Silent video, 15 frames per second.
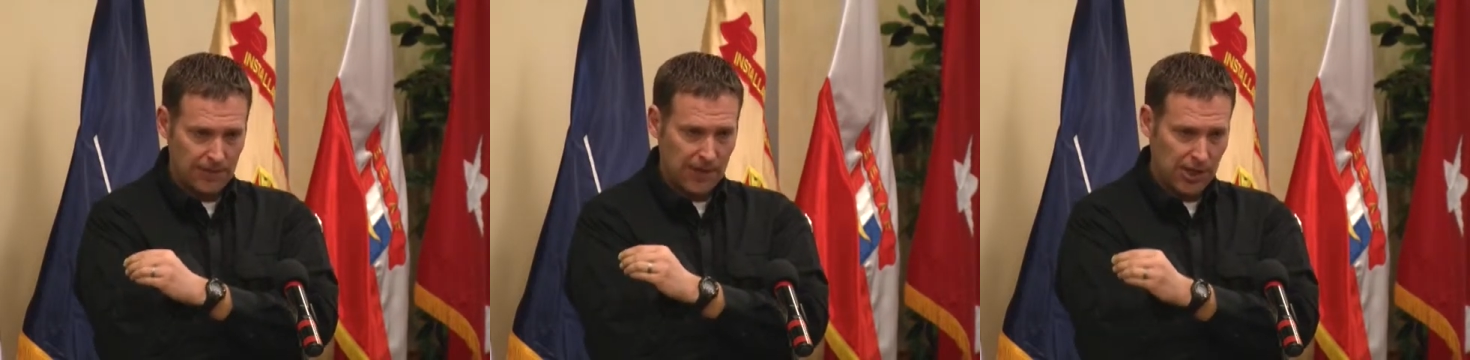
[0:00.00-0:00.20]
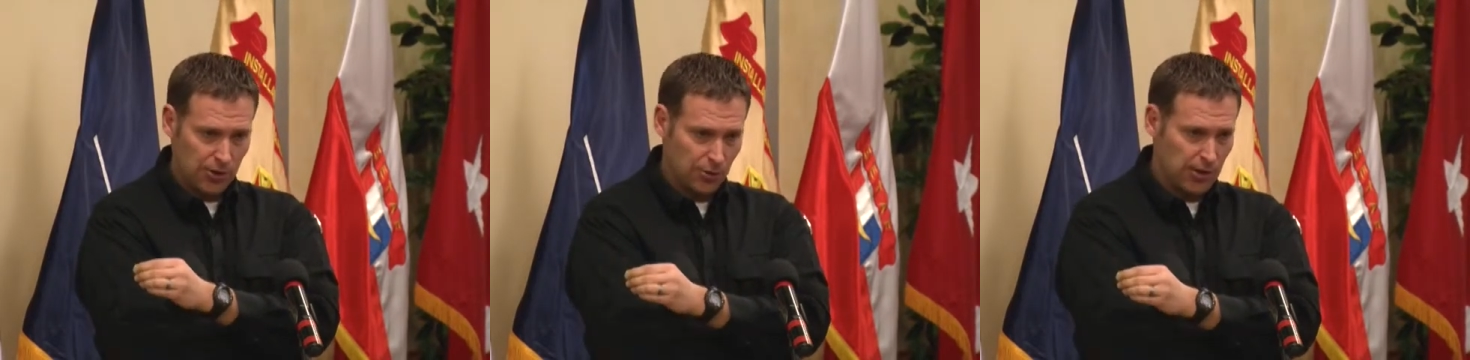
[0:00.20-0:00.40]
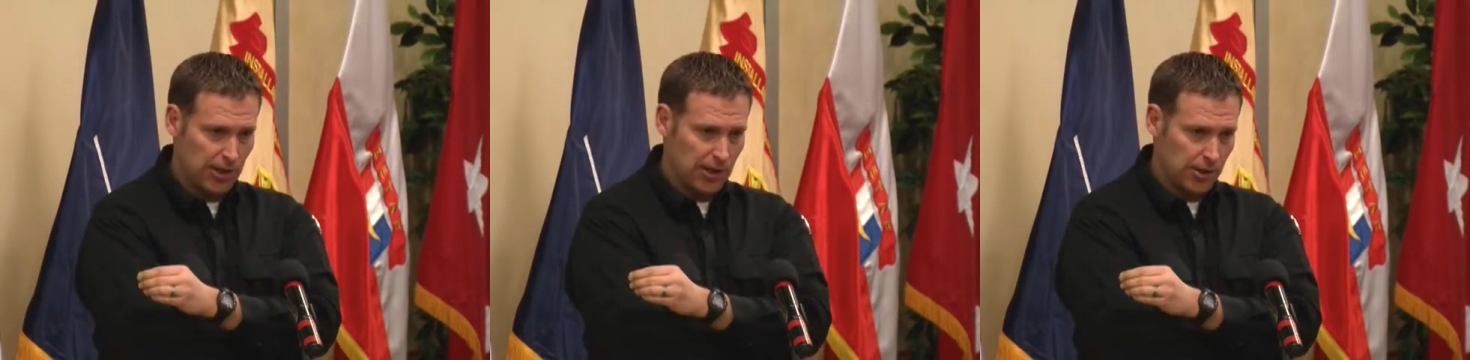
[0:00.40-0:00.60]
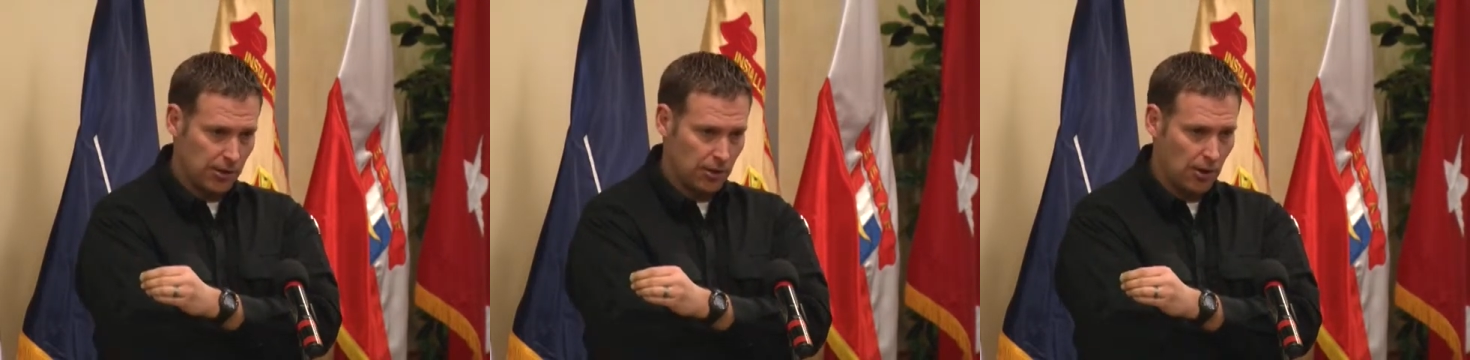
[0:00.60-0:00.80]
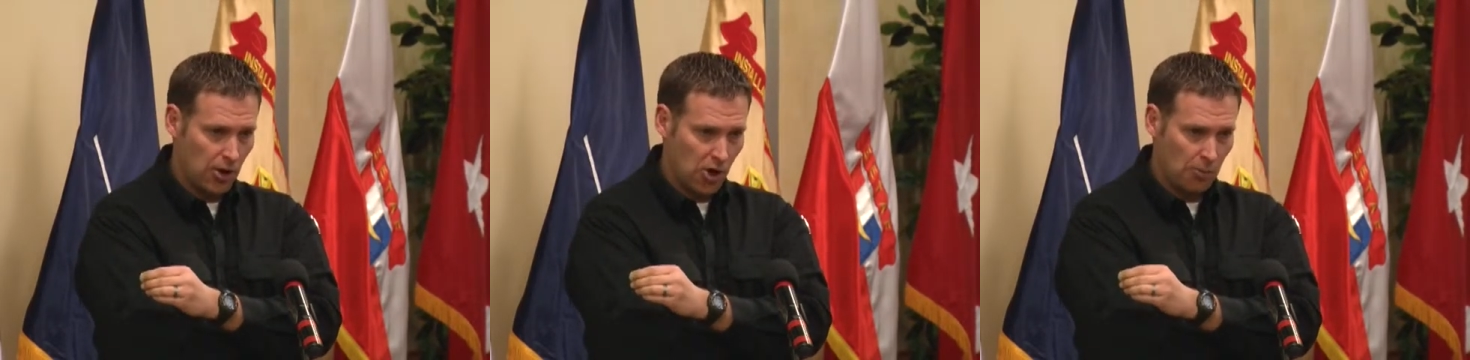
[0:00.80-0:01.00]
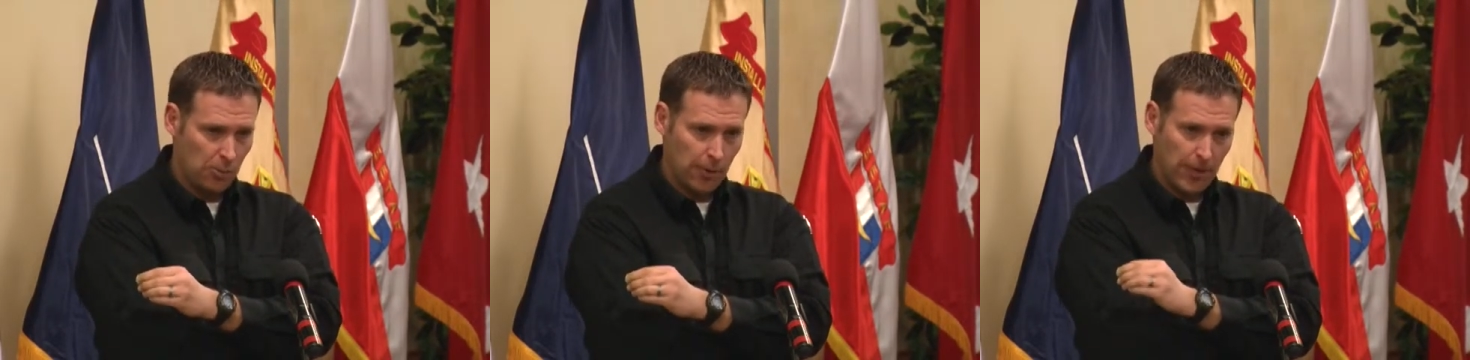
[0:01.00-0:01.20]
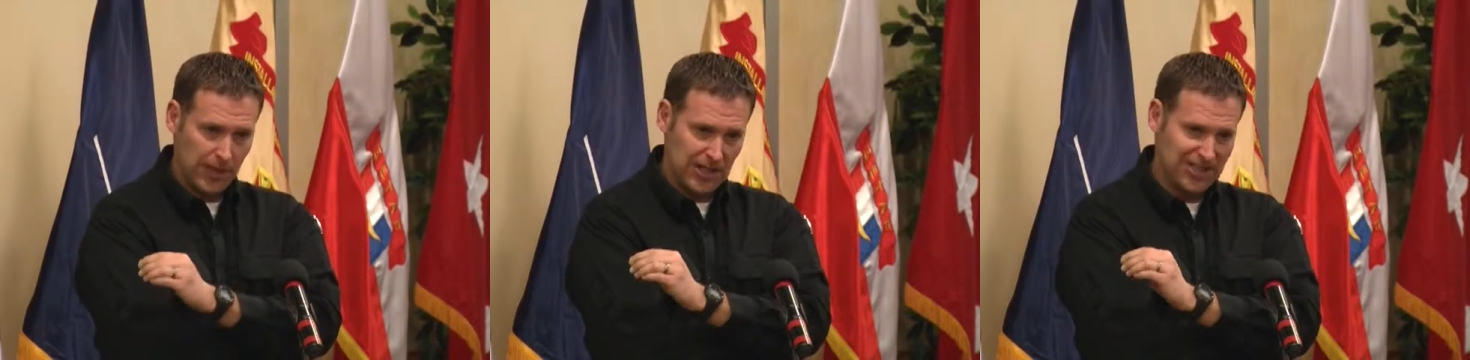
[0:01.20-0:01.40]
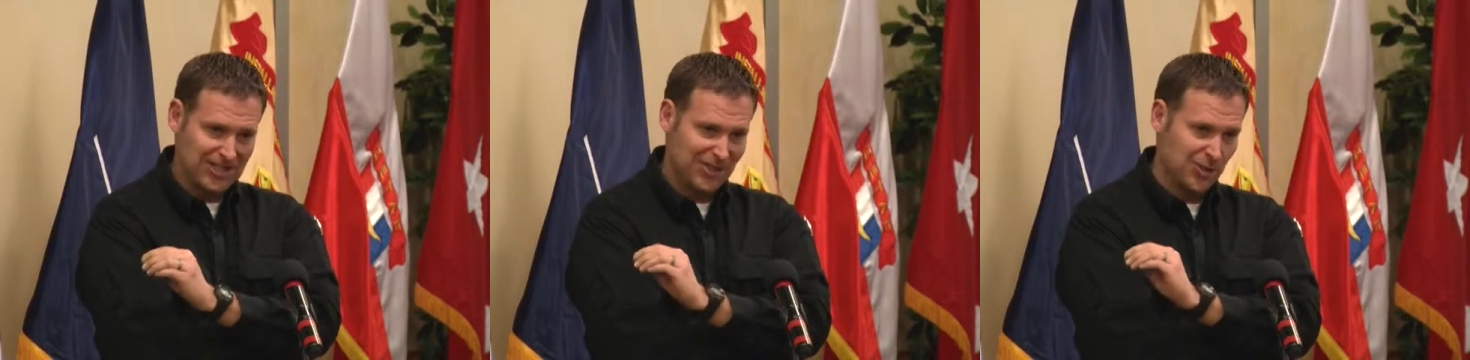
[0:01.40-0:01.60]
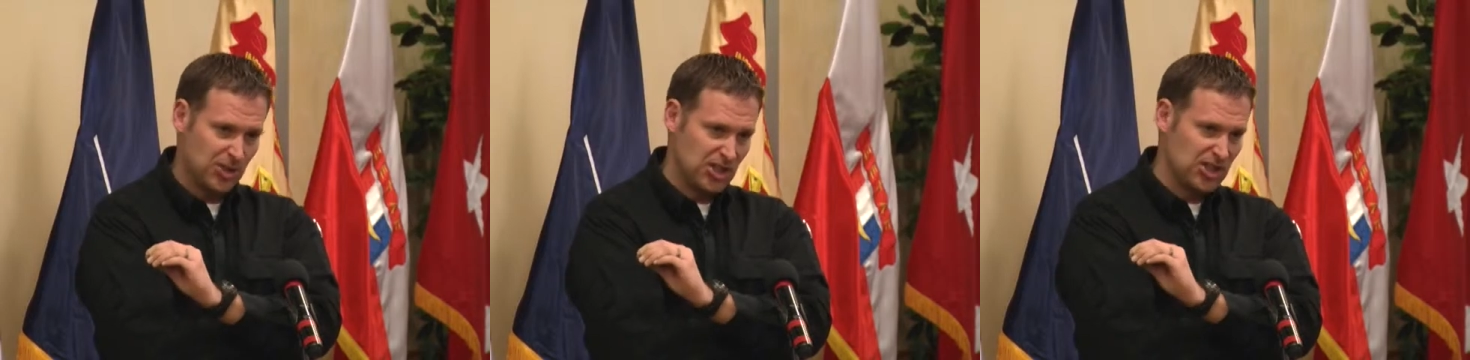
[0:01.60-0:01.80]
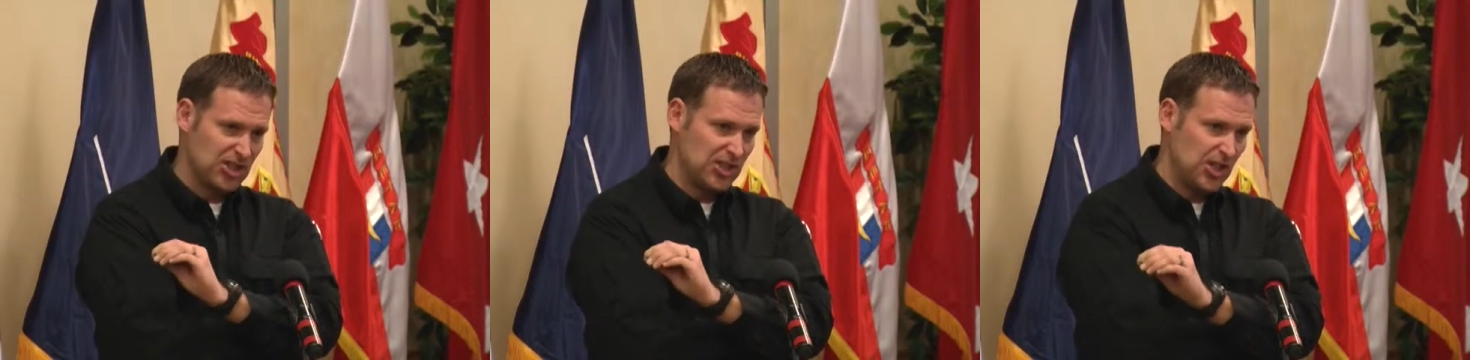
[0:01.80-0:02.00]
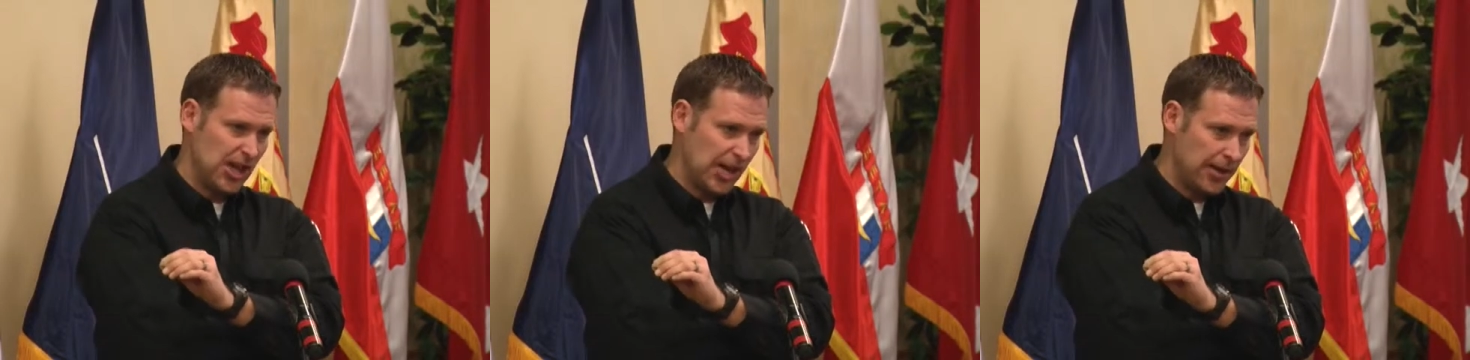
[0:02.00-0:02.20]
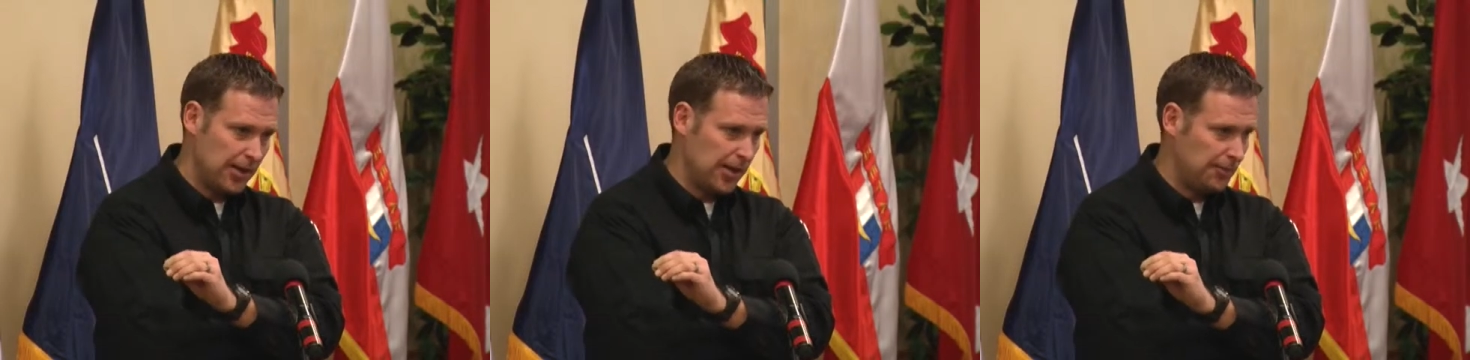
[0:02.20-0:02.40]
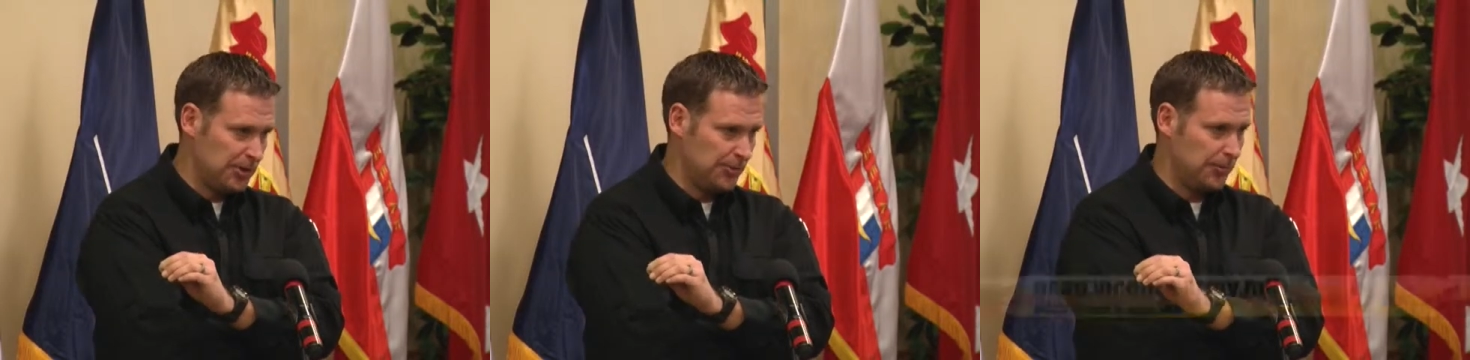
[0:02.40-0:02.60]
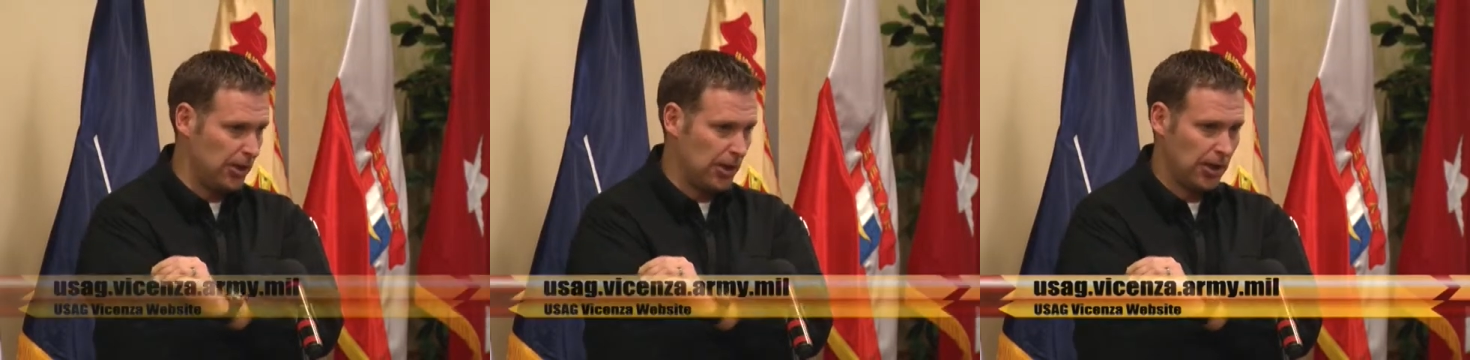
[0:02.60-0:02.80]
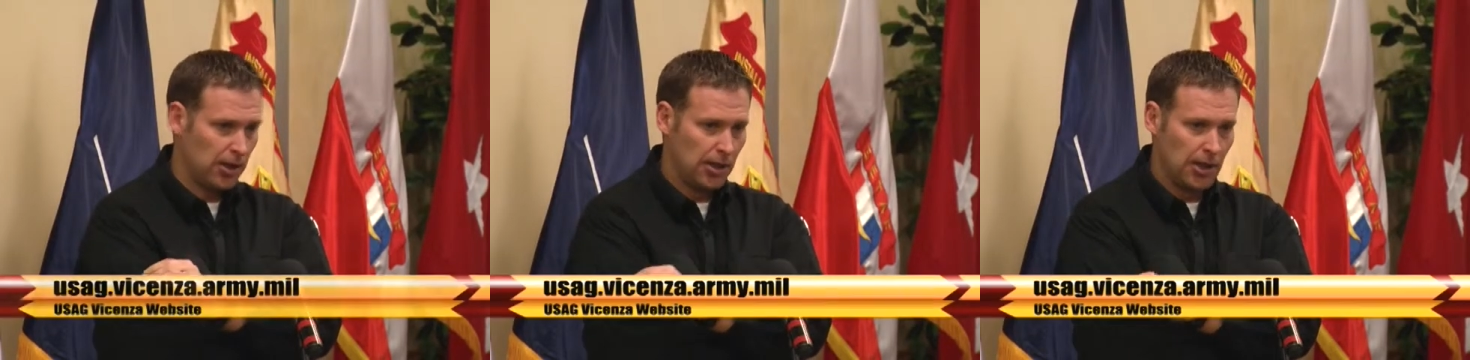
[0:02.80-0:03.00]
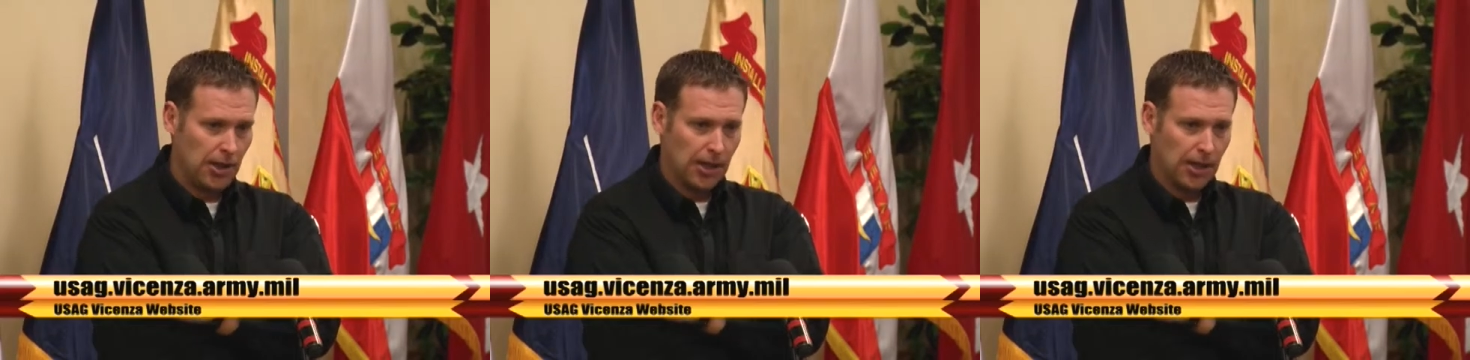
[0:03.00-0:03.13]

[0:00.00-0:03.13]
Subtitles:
of entry into your home or things that are just not up to par.